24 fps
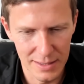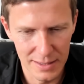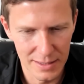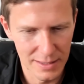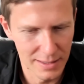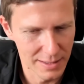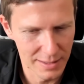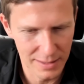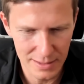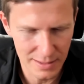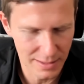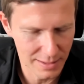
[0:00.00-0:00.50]

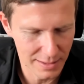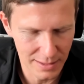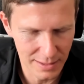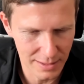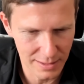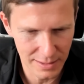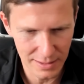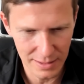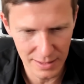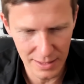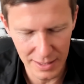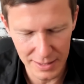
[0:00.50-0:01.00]
is
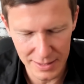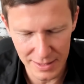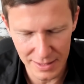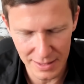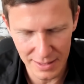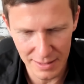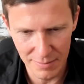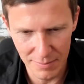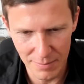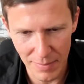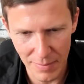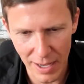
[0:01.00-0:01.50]

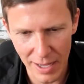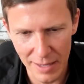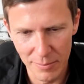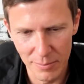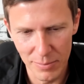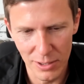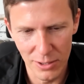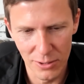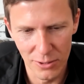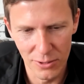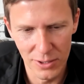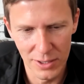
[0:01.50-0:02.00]
mind
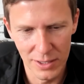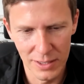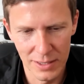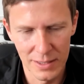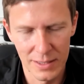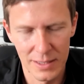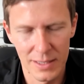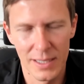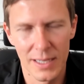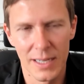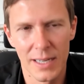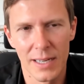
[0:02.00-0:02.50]
blowing.
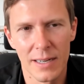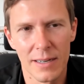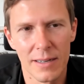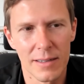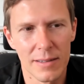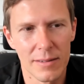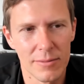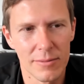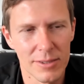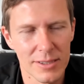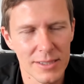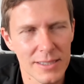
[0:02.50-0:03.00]

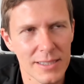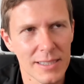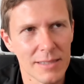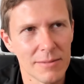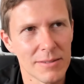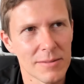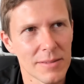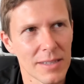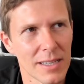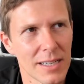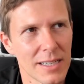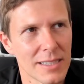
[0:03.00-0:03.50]
What the team
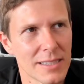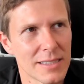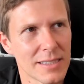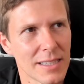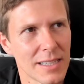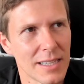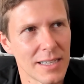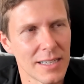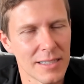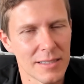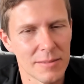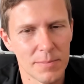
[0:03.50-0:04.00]

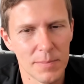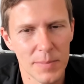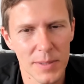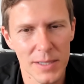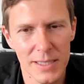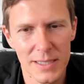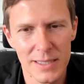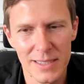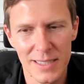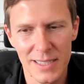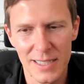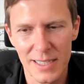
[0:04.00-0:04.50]
is
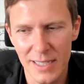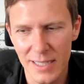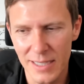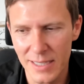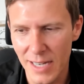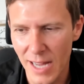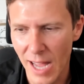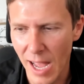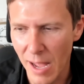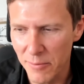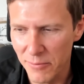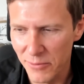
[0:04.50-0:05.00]
building there,
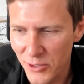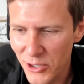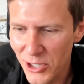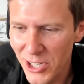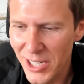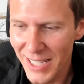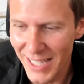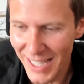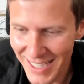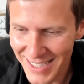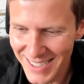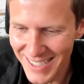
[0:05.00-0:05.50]
and I'm
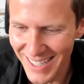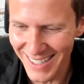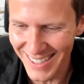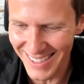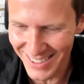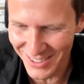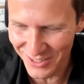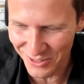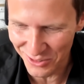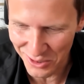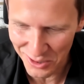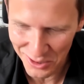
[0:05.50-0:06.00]
really
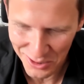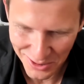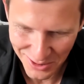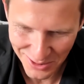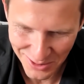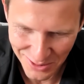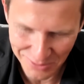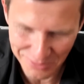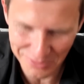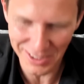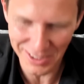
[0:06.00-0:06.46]
excited to